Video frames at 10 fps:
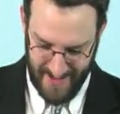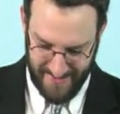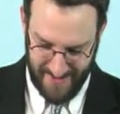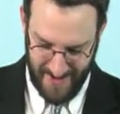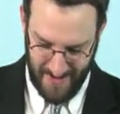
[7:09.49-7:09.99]

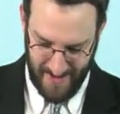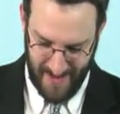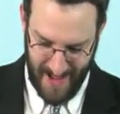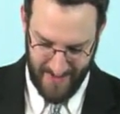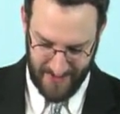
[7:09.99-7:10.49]
So
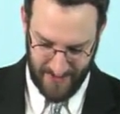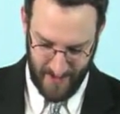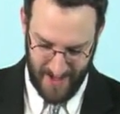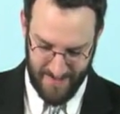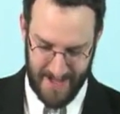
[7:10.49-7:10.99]
after
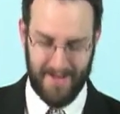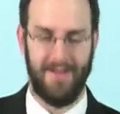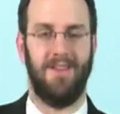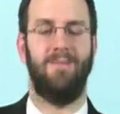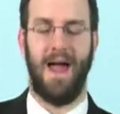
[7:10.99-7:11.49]
20 minutes
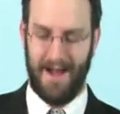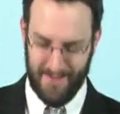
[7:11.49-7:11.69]
of this back